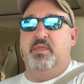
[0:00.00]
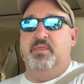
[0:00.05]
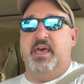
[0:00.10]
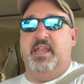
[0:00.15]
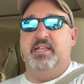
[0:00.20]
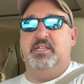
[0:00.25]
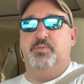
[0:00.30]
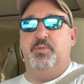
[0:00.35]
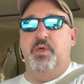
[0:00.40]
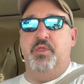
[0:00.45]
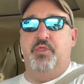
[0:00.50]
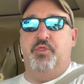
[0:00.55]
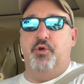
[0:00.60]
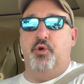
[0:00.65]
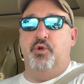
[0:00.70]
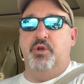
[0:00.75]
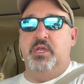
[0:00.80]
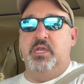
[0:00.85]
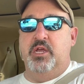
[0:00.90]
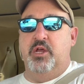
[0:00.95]
that it's been
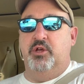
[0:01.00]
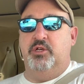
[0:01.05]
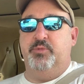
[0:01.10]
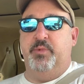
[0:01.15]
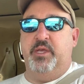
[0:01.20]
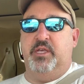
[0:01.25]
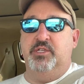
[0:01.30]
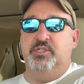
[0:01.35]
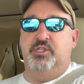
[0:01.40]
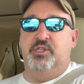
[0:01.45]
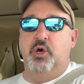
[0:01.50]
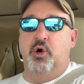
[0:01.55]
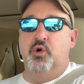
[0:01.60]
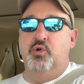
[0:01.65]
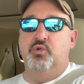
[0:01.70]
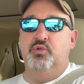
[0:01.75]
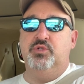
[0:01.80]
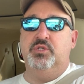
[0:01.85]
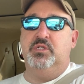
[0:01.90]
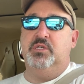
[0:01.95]
30 years, because
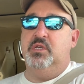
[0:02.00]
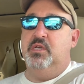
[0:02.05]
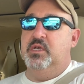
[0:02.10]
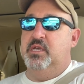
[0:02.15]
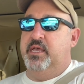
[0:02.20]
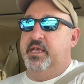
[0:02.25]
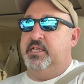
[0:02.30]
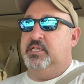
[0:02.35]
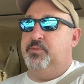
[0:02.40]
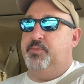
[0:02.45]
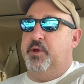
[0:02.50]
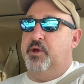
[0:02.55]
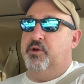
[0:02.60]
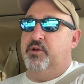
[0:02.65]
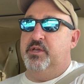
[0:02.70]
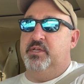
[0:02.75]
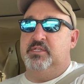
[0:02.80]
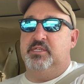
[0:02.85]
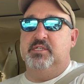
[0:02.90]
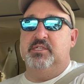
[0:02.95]
those
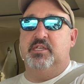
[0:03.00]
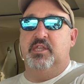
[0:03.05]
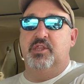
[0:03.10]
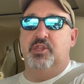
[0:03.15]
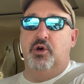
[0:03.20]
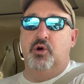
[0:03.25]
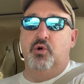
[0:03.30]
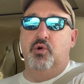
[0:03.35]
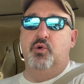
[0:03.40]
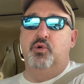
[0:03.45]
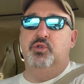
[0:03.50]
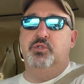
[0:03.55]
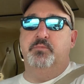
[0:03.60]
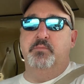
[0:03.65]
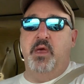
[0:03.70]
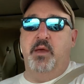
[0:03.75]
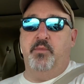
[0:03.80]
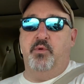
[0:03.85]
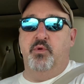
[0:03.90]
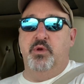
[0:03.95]
experiences and those
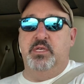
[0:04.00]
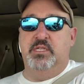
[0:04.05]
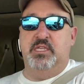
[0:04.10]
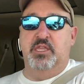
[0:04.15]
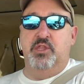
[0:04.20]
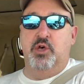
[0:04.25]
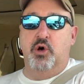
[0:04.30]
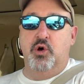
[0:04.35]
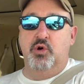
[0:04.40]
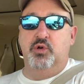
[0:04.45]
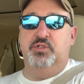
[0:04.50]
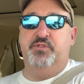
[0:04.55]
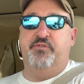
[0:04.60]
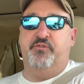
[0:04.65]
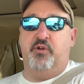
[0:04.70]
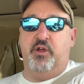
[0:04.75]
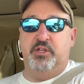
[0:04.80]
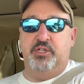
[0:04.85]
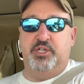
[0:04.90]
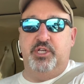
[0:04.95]
memories and those
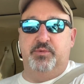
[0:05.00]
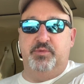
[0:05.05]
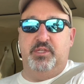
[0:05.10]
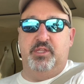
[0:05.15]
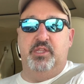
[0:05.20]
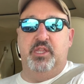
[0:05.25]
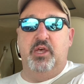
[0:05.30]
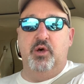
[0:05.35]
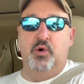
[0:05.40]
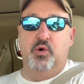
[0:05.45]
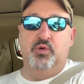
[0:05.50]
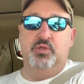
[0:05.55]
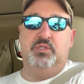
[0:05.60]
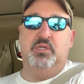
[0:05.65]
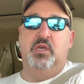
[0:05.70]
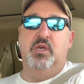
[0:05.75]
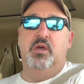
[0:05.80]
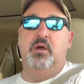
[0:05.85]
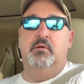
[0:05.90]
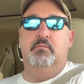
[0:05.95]
friendships and those